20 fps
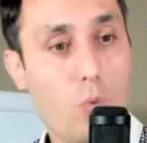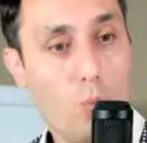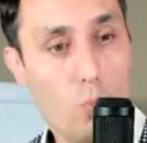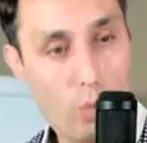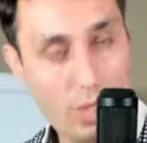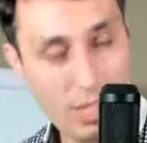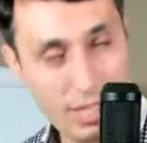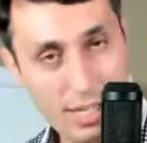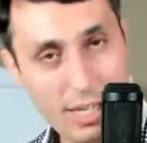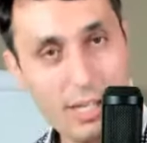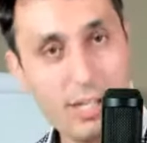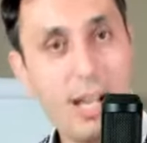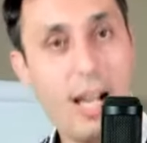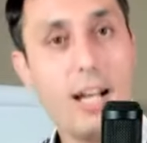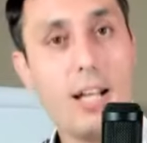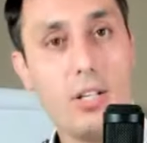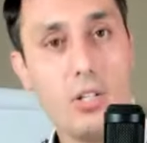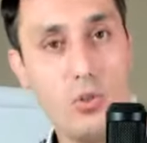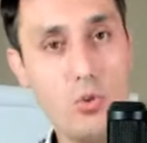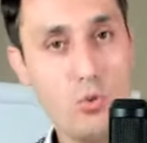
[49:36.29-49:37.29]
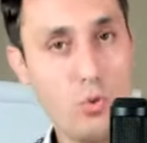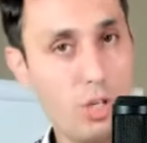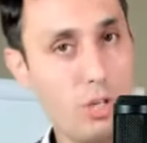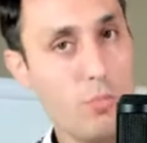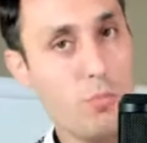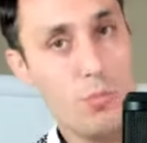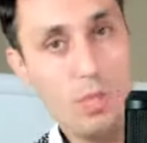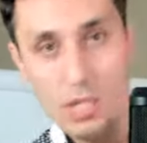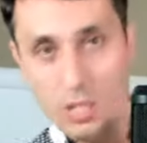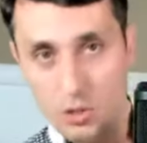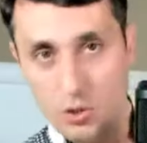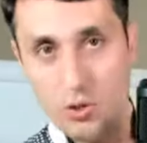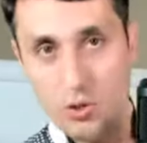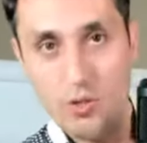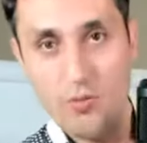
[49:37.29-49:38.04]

we can kind of stream into